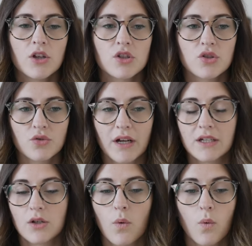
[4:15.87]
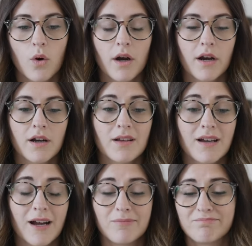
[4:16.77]
strict or
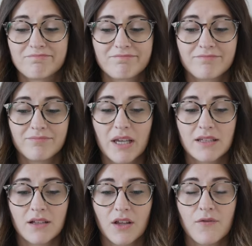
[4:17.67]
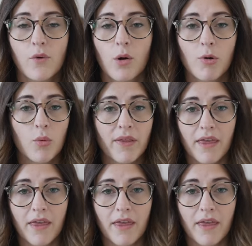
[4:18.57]
um, basically formal with